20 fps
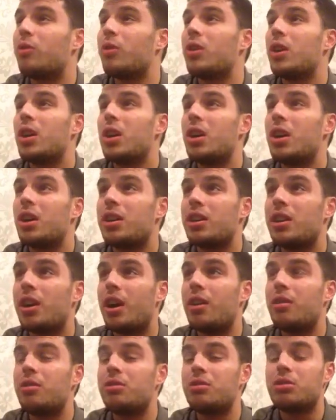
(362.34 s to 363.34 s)
of, you
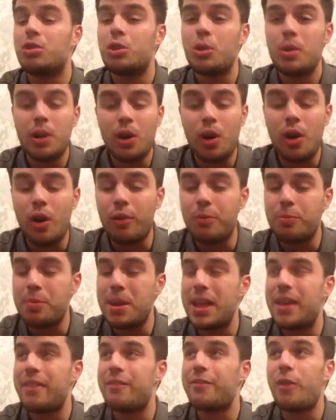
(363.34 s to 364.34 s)
know, 2.5
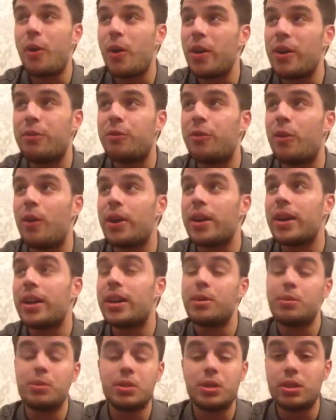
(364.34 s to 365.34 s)
minute firefight, and
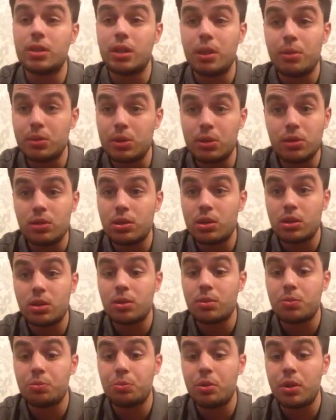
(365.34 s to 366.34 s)
it
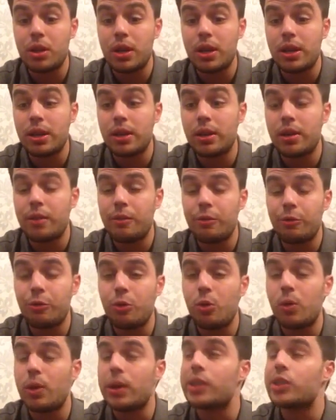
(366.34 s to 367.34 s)
was pretty
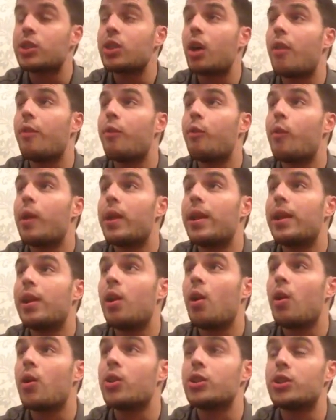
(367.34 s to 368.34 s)
enthralling stuff when it
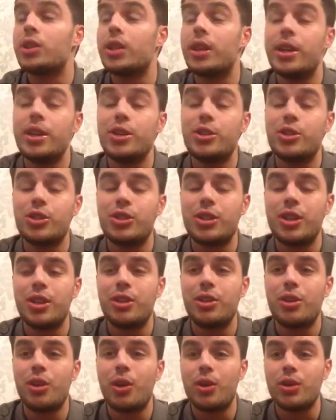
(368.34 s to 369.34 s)
lasted. It just
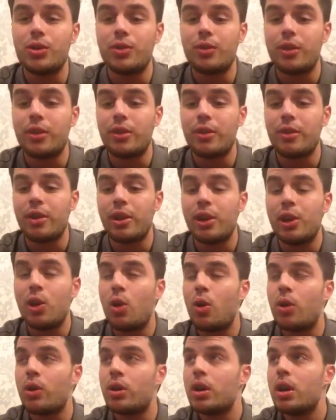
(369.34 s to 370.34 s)
didn't last very, very
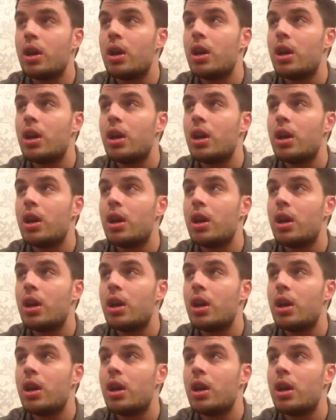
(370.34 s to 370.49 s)
long.